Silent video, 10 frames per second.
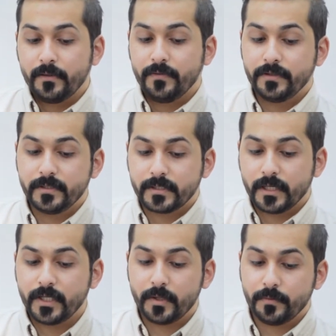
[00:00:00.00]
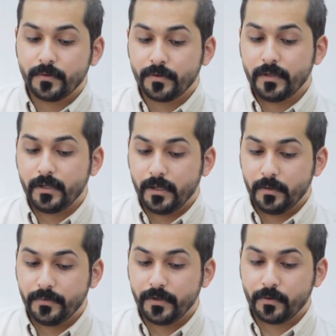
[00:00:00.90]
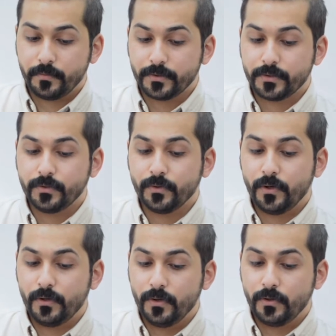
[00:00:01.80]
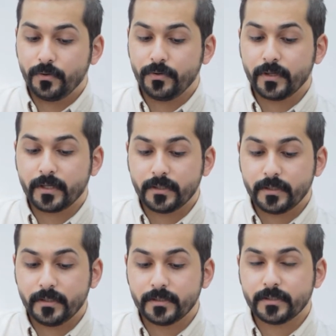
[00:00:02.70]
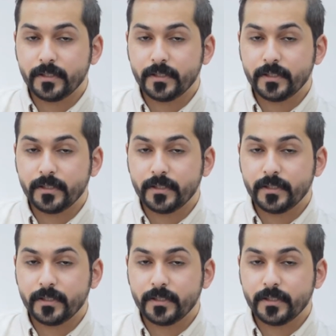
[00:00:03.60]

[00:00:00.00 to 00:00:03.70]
The design will help the robot to unload the catalyst